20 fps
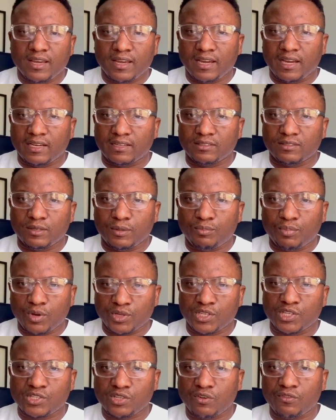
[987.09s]
And the
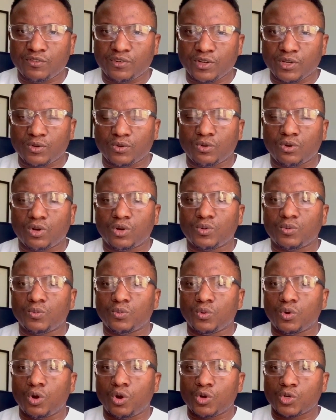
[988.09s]
process of recall
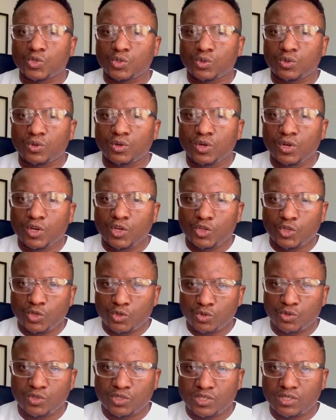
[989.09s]
will also
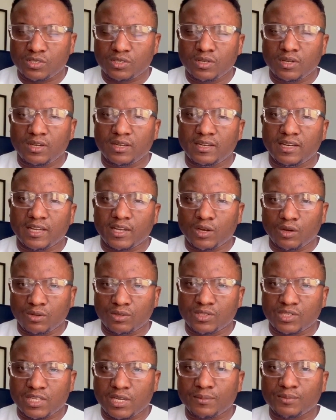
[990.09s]
use the
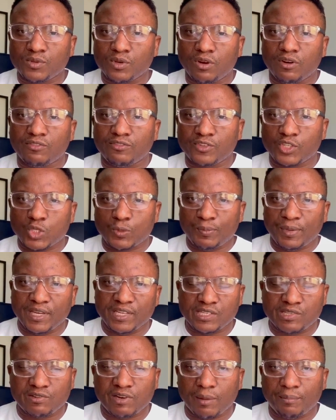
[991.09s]
concept of
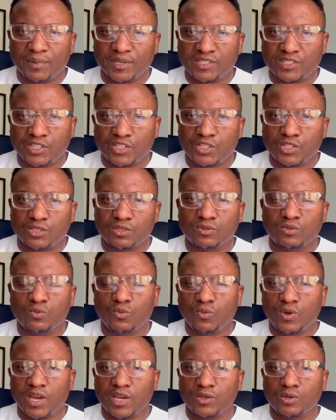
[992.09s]
spaced
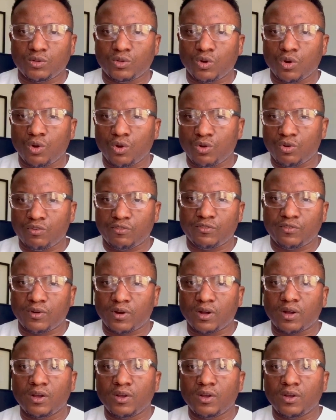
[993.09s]
repetition, where you go over